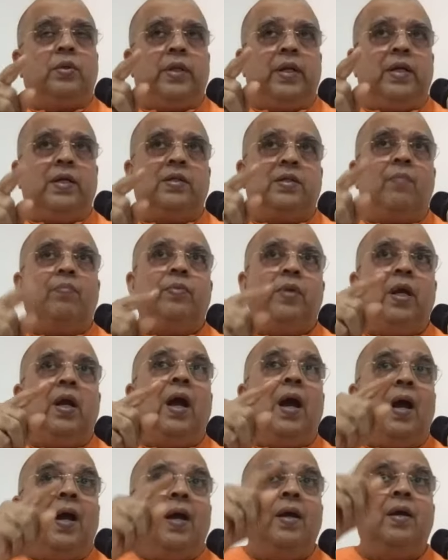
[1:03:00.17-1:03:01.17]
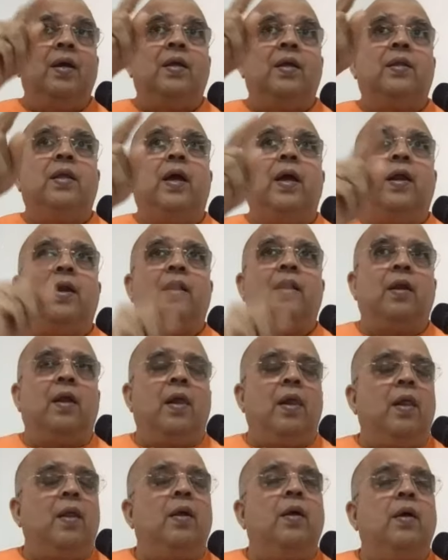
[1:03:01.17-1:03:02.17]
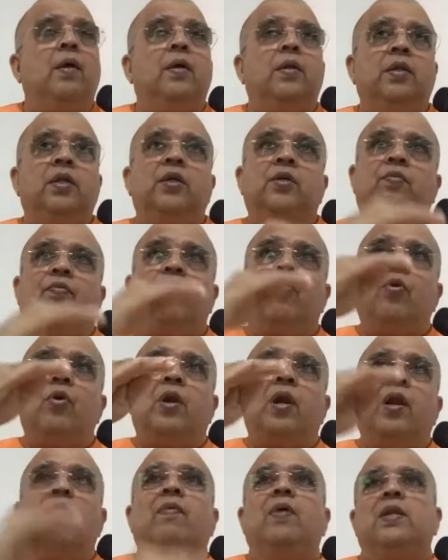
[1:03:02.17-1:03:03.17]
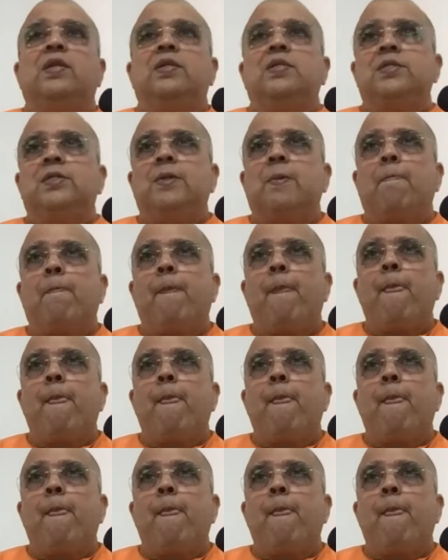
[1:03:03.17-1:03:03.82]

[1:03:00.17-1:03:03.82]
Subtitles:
there is something higher than these four levels.